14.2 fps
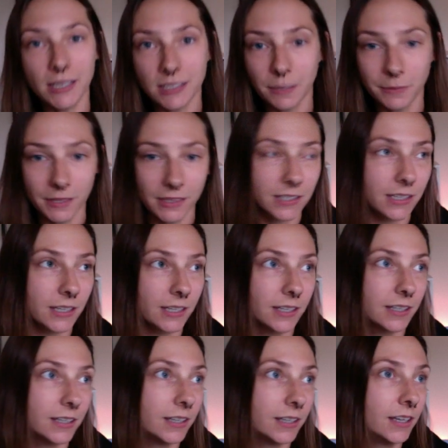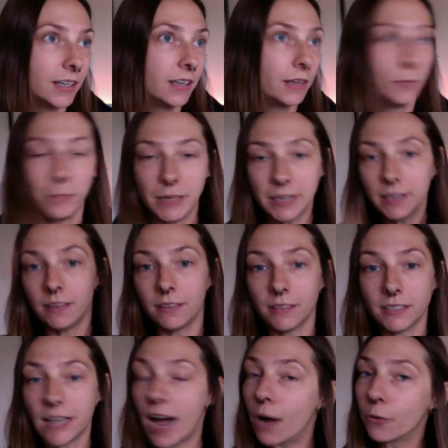Something that's gonna be the
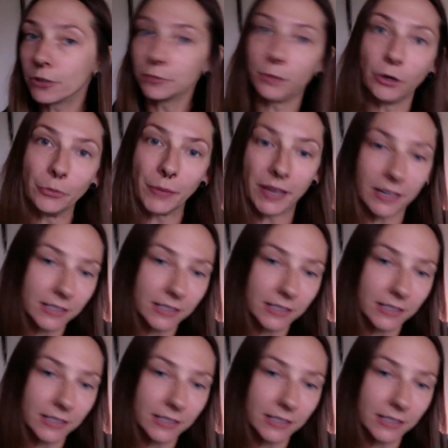tower moment.